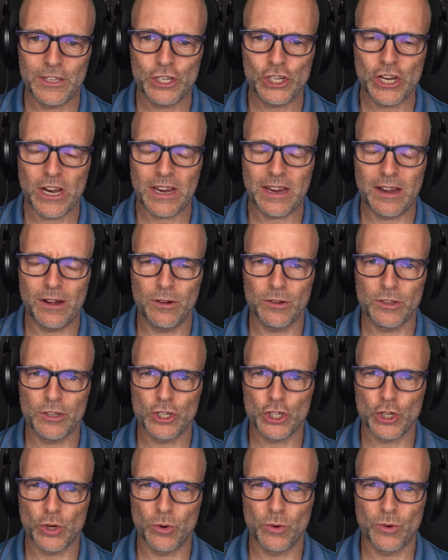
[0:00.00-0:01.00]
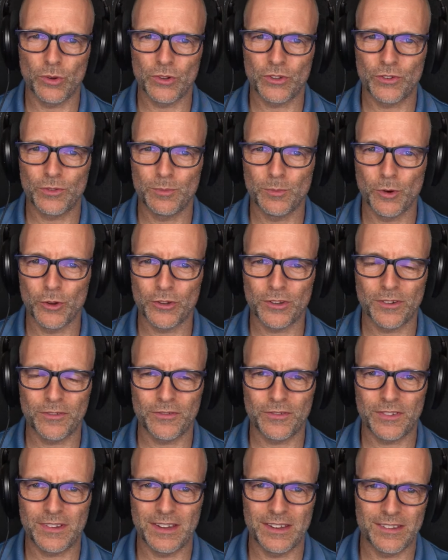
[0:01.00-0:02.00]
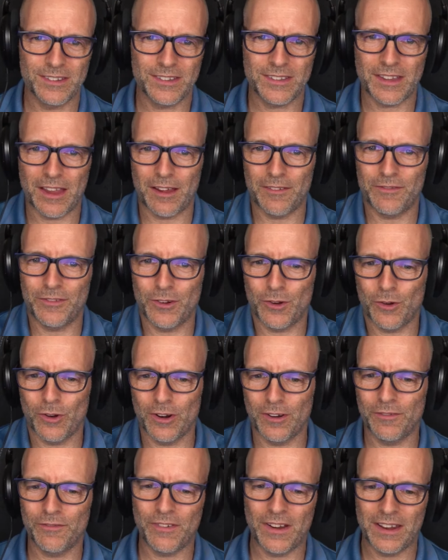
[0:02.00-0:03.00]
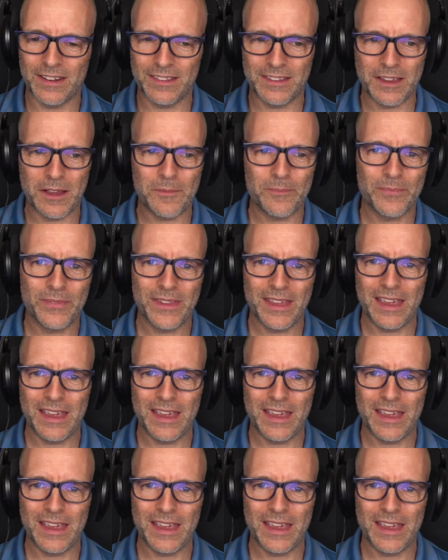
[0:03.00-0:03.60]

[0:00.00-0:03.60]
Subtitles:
check out the show notes. Most of the stuff you're gonna find there.